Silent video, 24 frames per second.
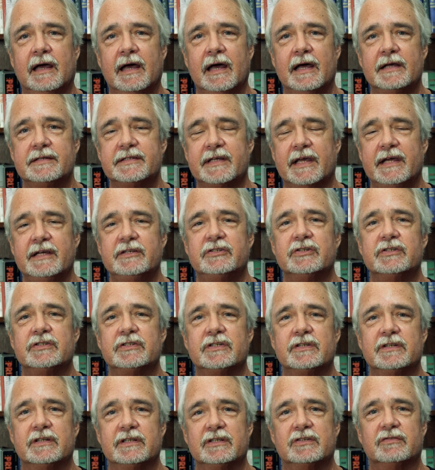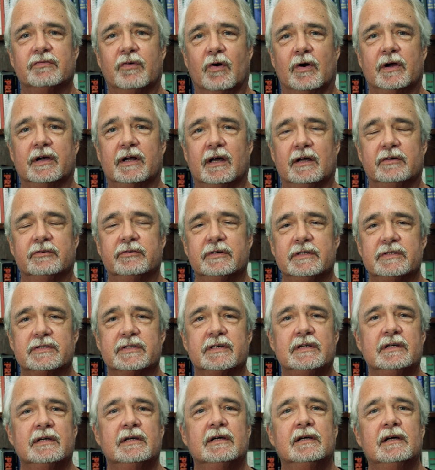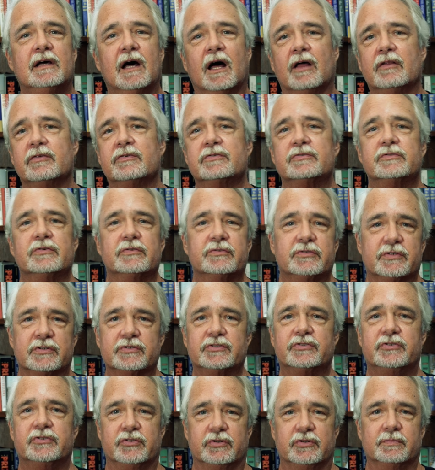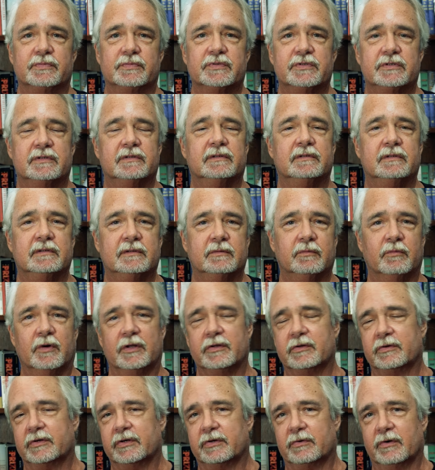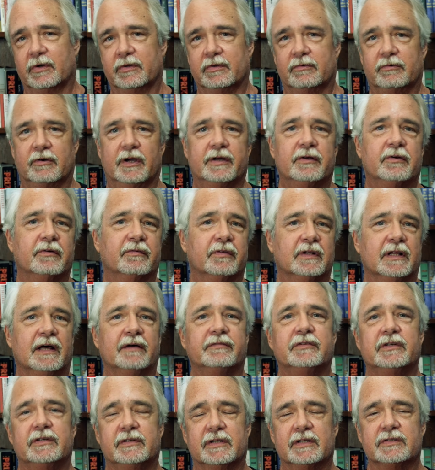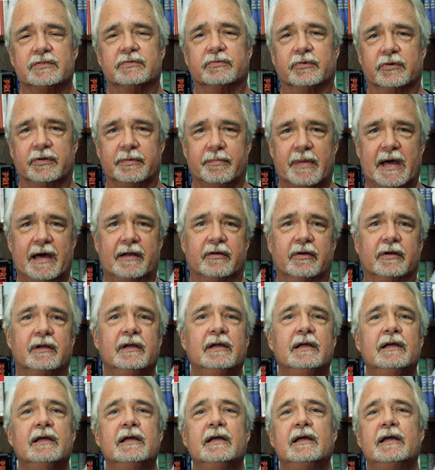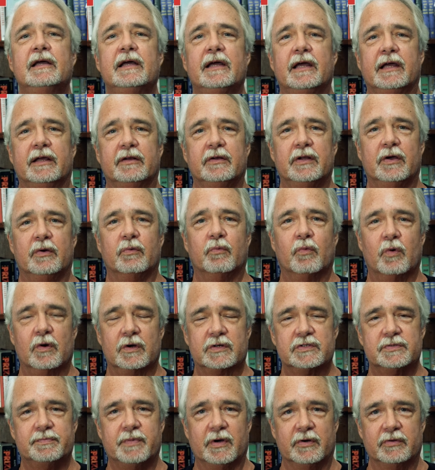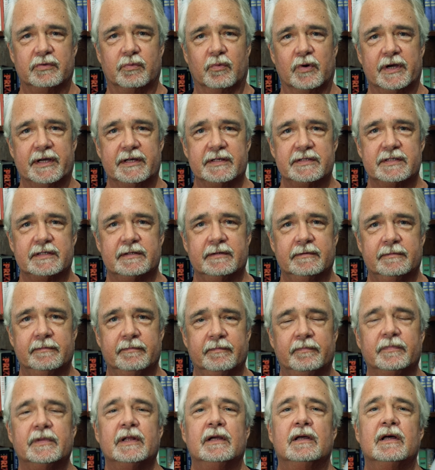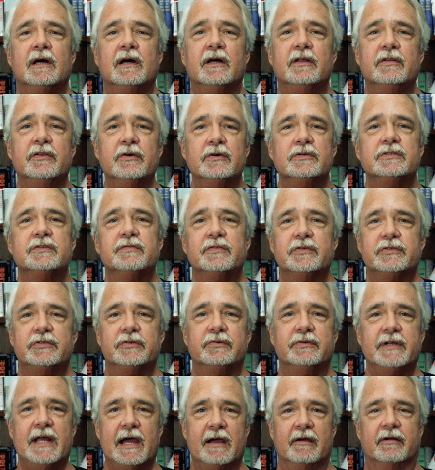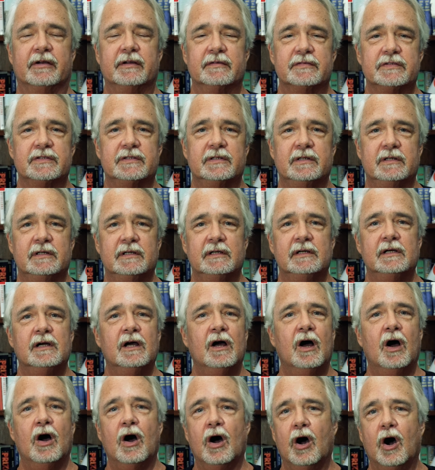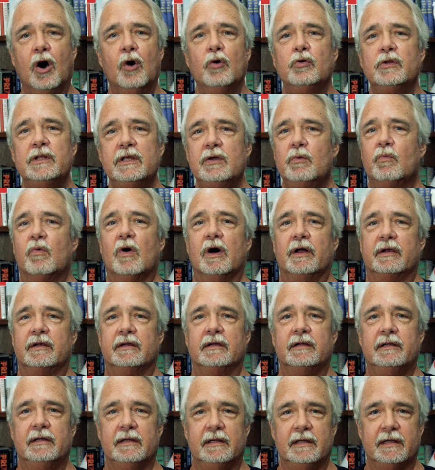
as agents of these foreign countries. Others are just dupes. Whether you're on the right or the left, it doesn't really matter. It works both ways. And those are the two narratives. Only one